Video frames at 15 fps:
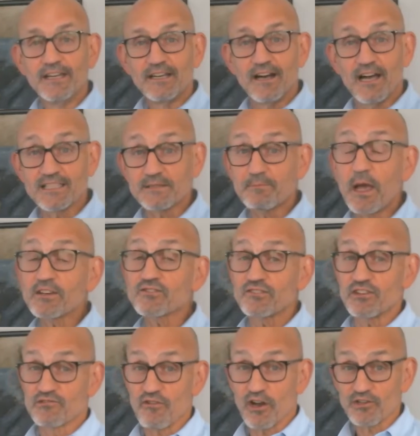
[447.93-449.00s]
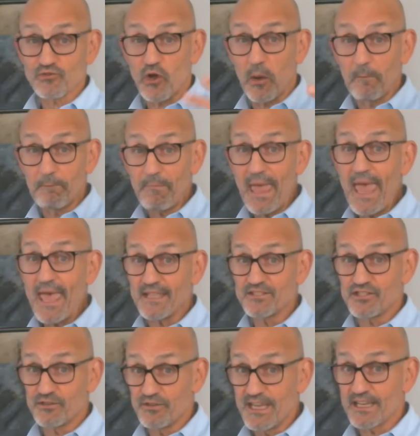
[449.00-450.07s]
specialty drugs are all pens,
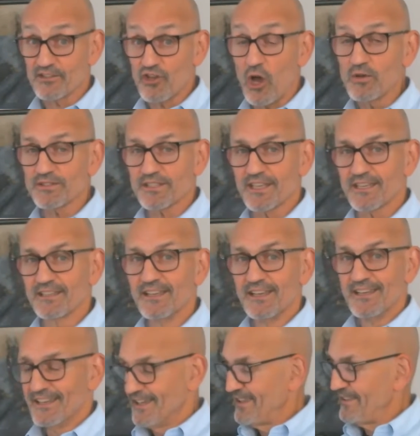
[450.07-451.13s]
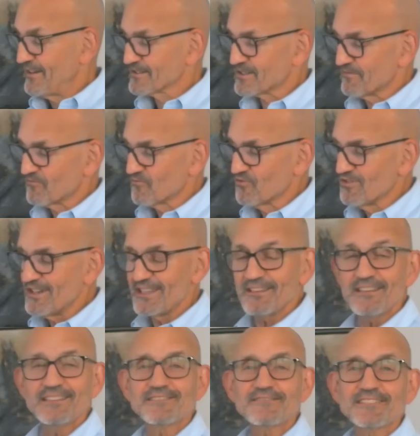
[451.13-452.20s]
unique dosing, there's some really
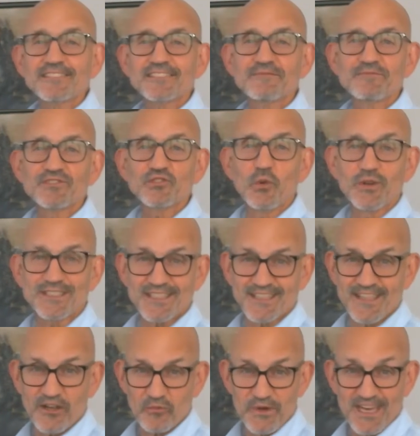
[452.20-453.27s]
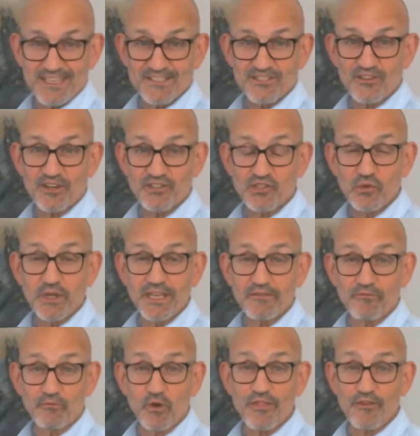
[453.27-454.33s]
interesting sourcing that we can start
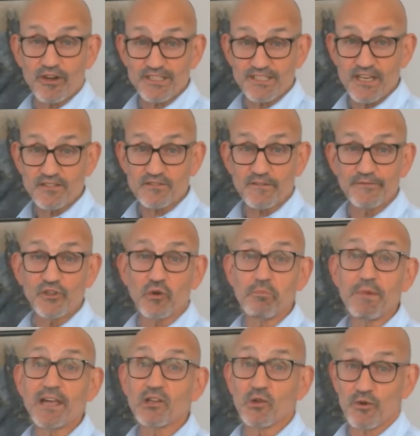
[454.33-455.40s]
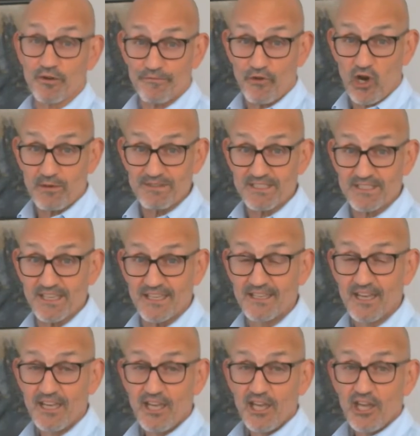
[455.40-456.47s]
doing with our central fill mail order pharmacy,
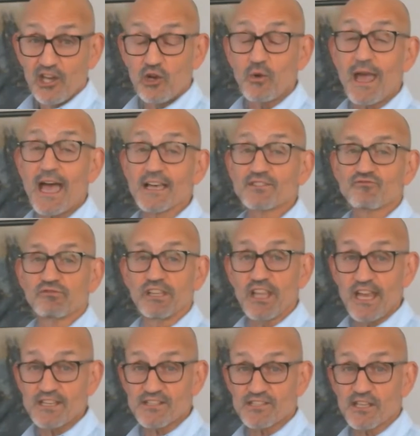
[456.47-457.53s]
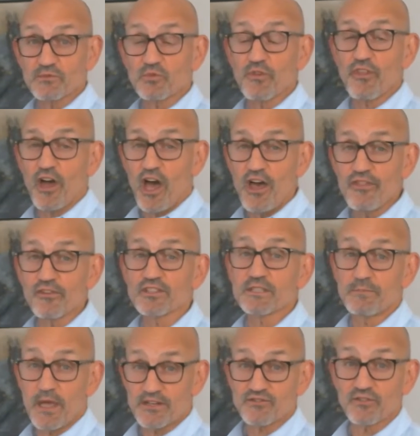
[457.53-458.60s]
who has relationships with other
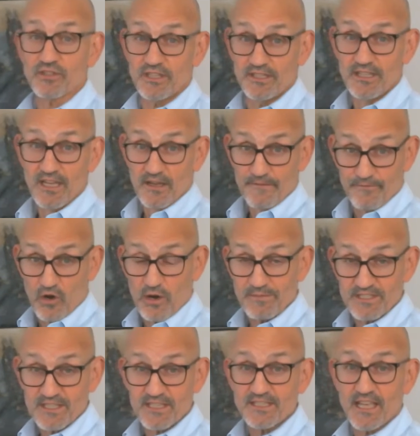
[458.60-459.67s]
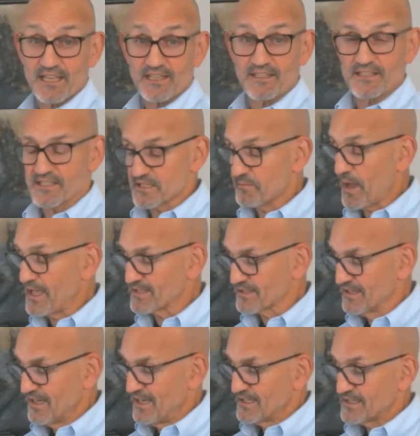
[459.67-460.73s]
specialty pharmacies that can
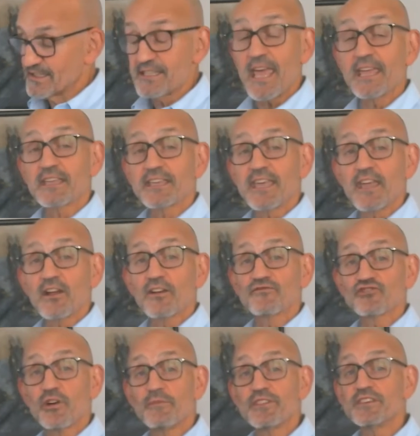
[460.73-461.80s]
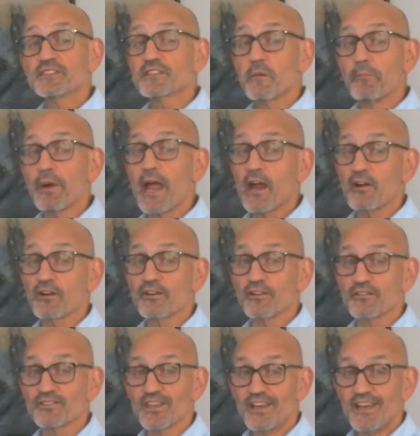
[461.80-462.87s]
dispense to take care of some of these
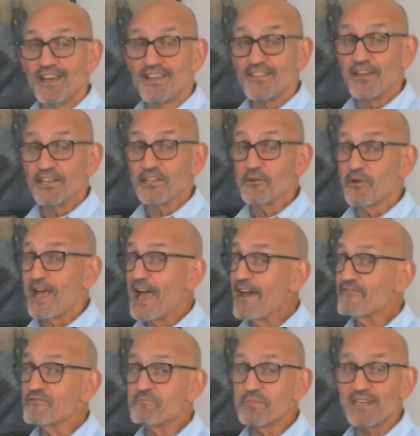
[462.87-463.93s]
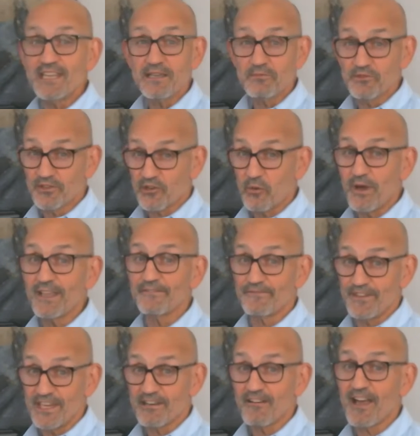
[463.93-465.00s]
comparators that you haven't been able to quite
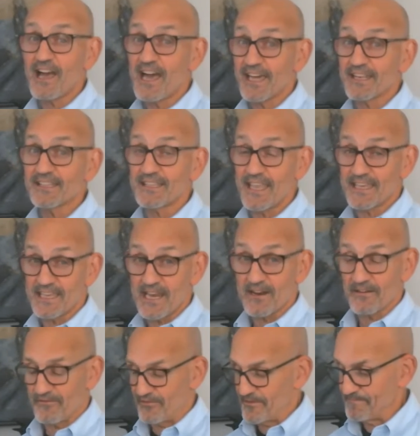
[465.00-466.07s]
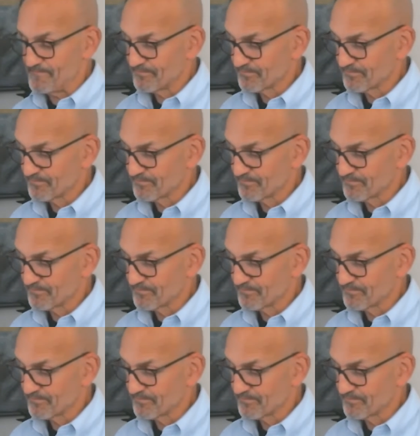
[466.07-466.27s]
figure out how to take care of them.